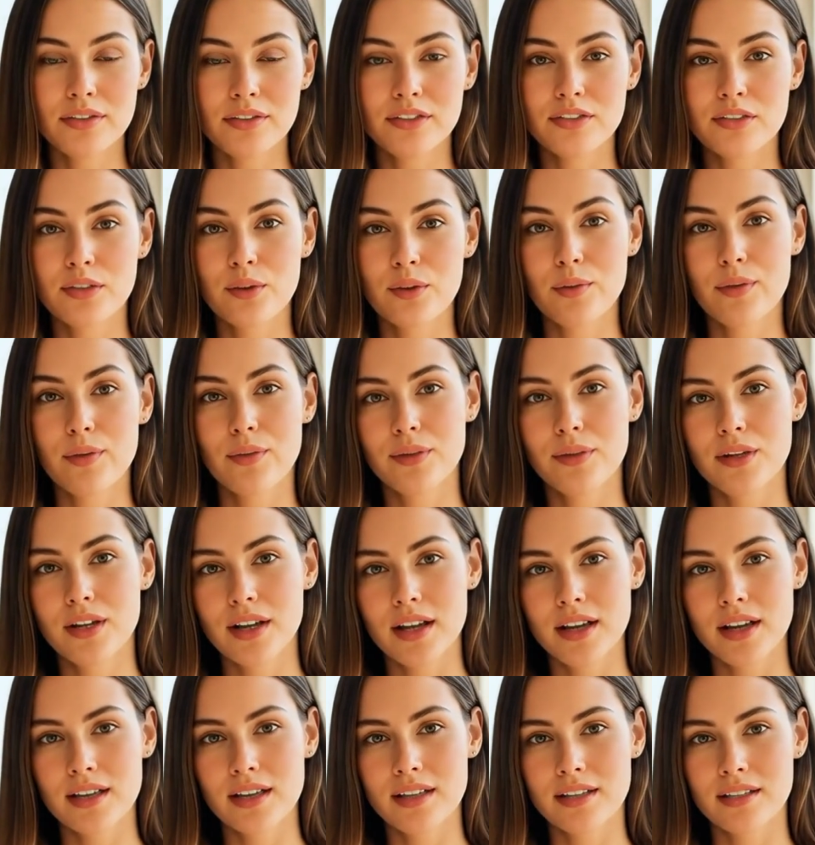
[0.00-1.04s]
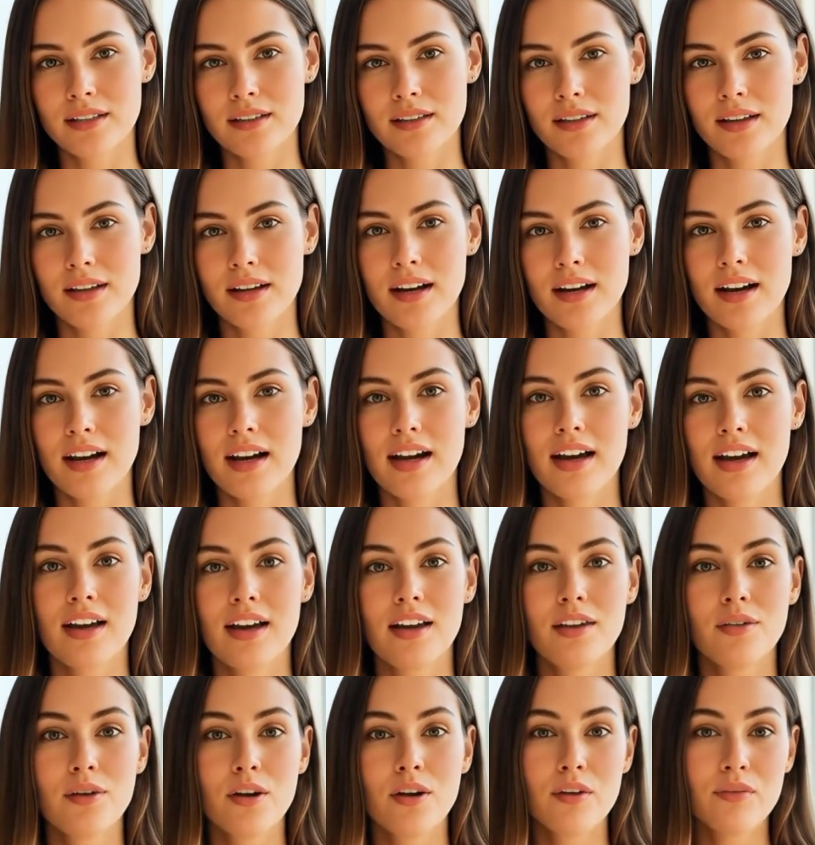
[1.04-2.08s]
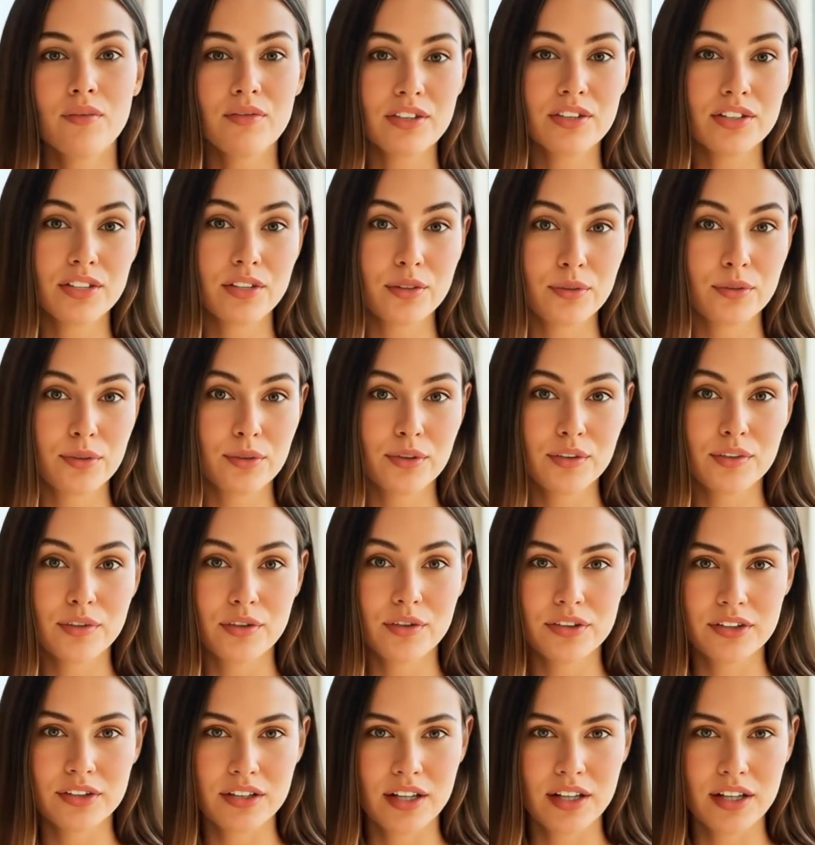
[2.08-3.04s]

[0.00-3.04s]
though she finally accepted full-time help running the place.